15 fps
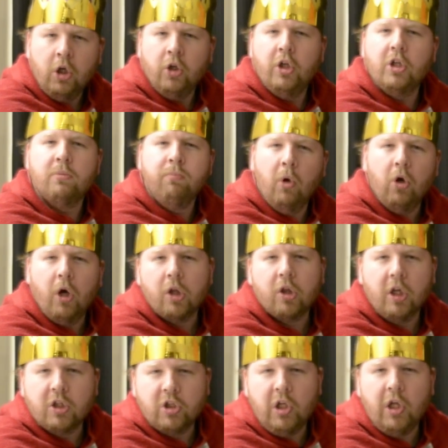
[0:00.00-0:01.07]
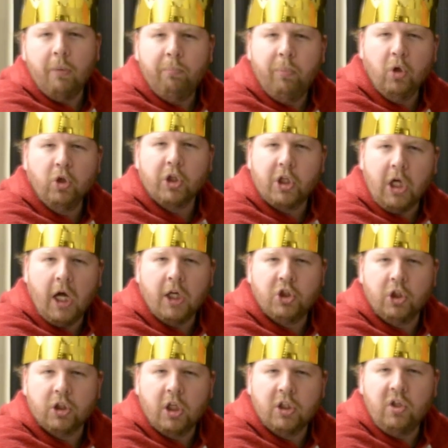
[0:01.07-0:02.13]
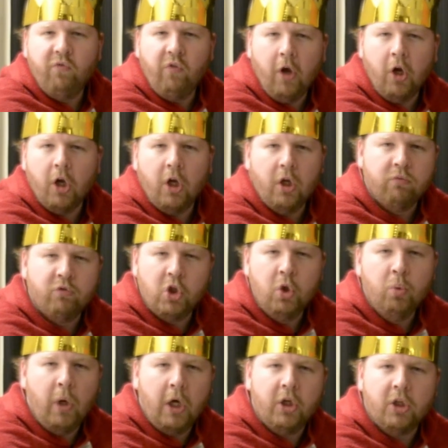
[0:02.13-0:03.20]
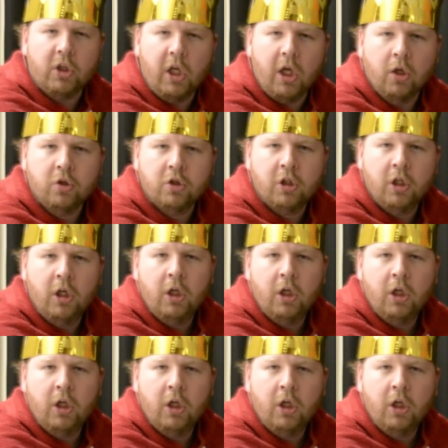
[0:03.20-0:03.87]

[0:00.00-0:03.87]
This moron thinks he pulled a gotcha because he found out I have 2 Reddit accounts.